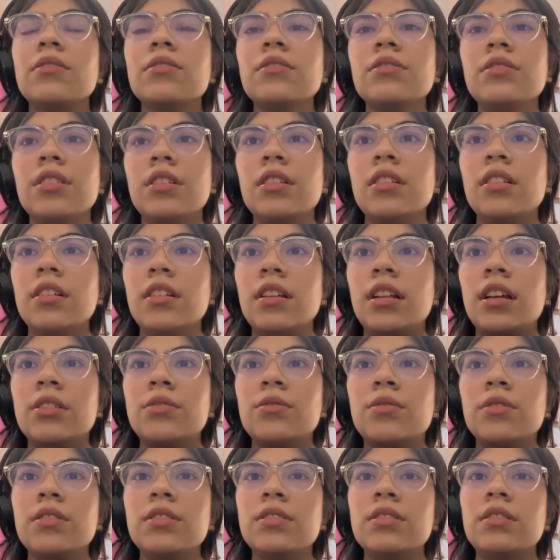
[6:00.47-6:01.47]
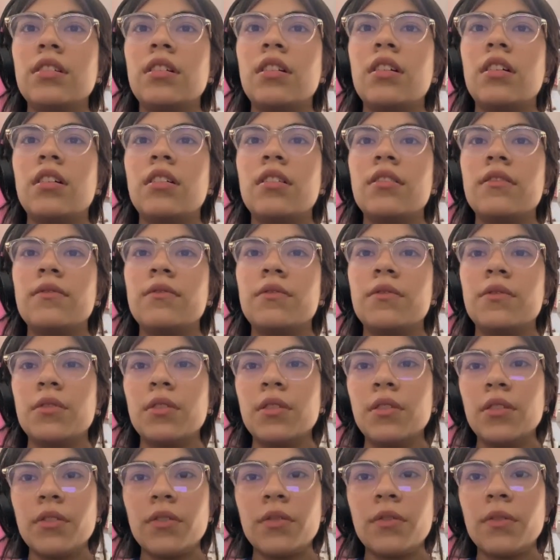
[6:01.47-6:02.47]
shell electrons are
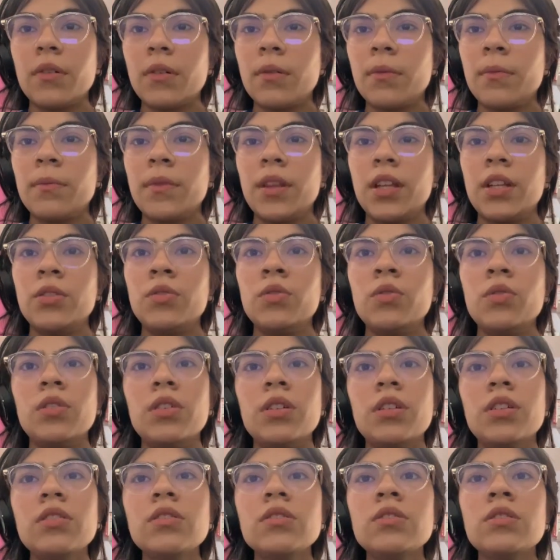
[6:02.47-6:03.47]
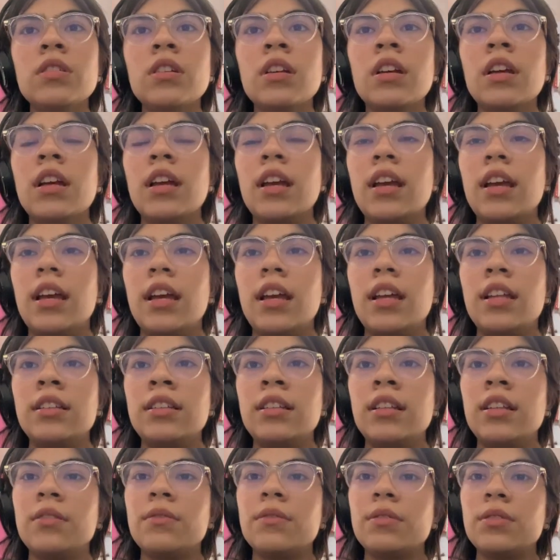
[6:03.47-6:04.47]
further from the nucleus,
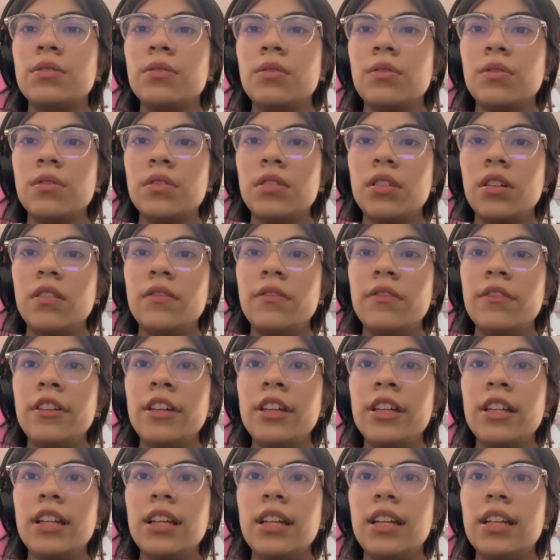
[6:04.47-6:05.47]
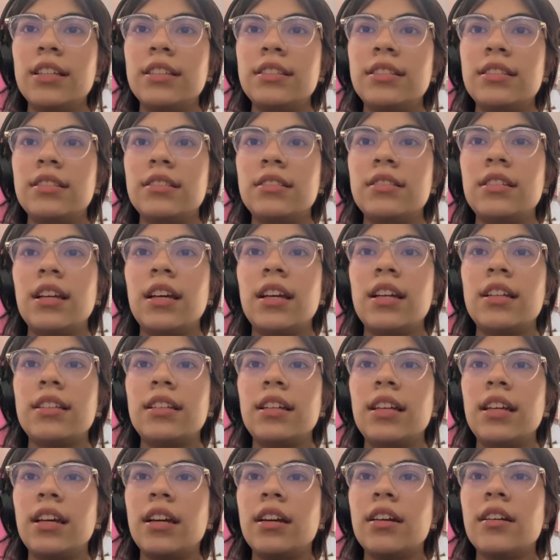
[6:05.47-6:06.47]
and the result of it is that
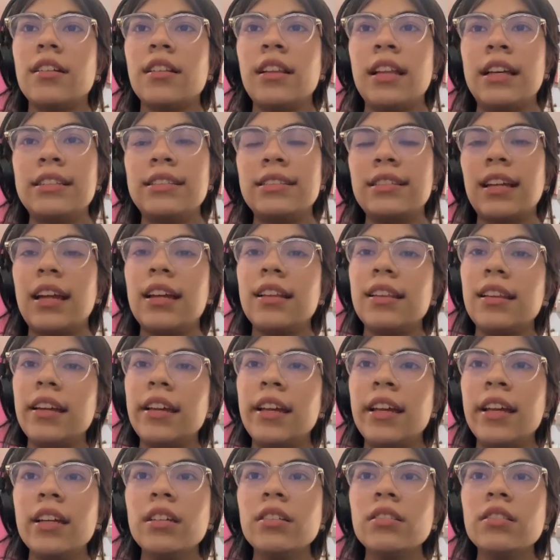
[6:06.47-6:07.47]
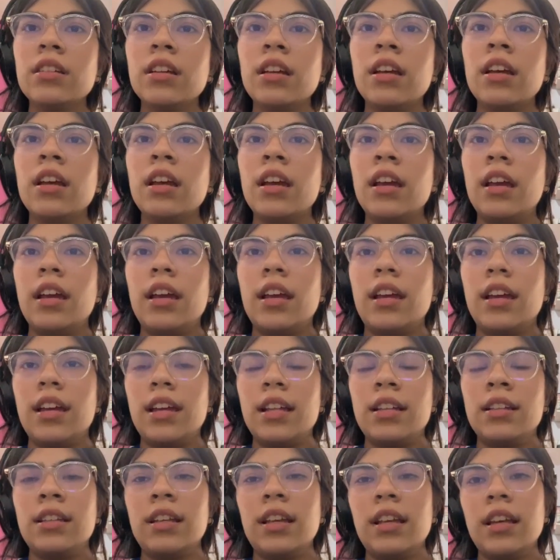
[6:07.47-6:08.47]
they are less tightly held
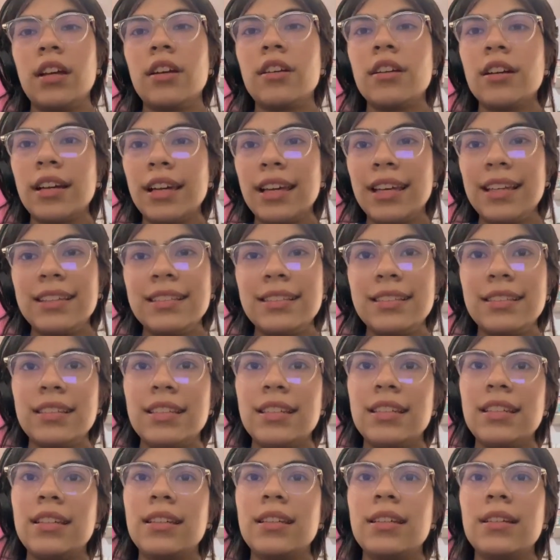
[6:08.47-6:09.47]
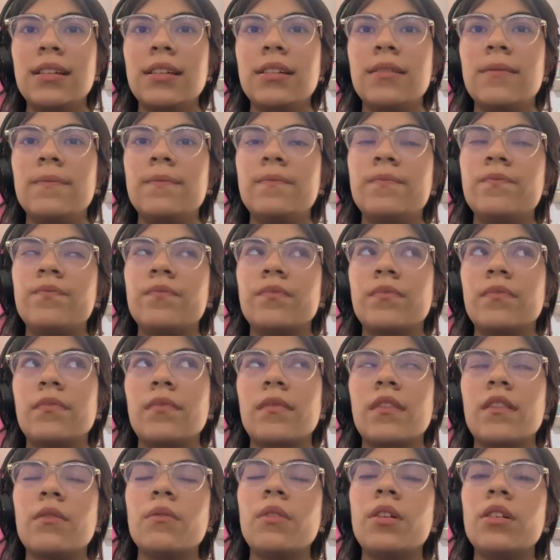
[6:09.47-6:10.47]
and they are easily
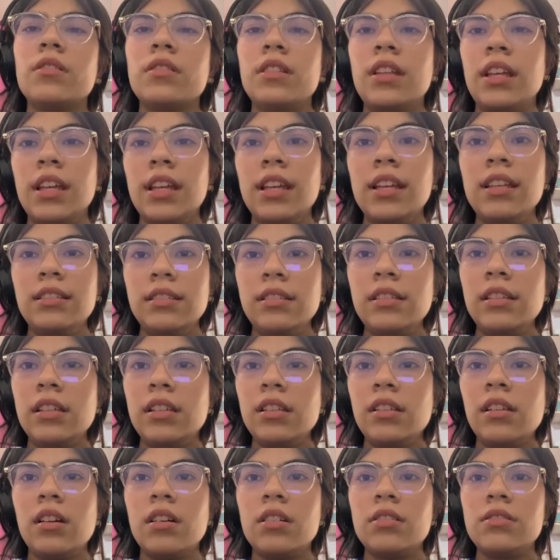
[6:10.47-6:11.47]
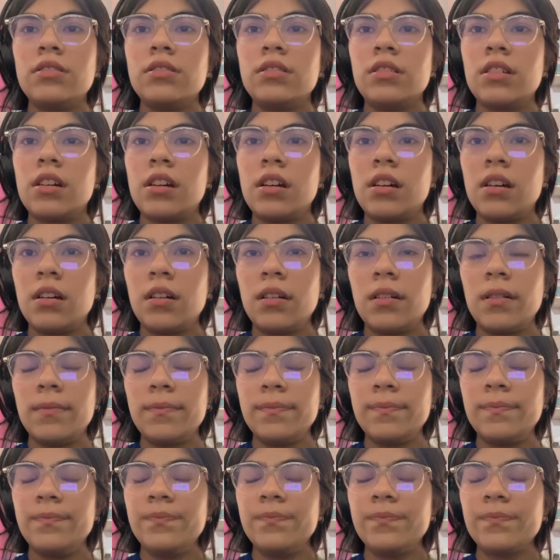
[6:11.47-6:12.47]
lost
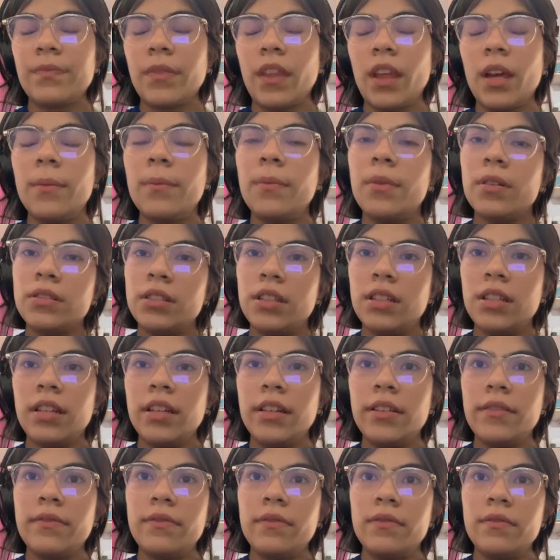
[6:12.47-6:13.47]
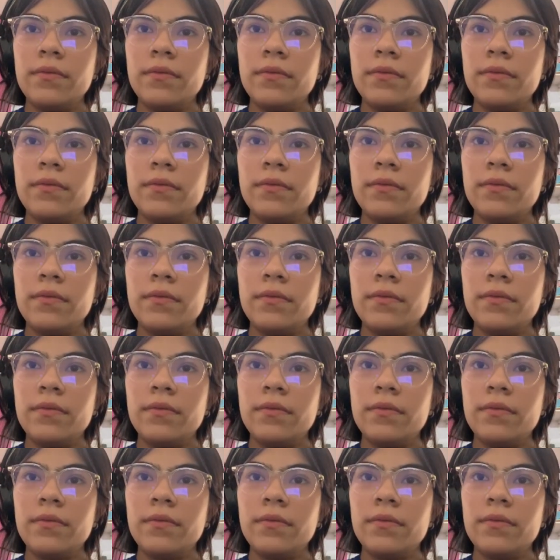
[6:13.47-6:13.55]
positive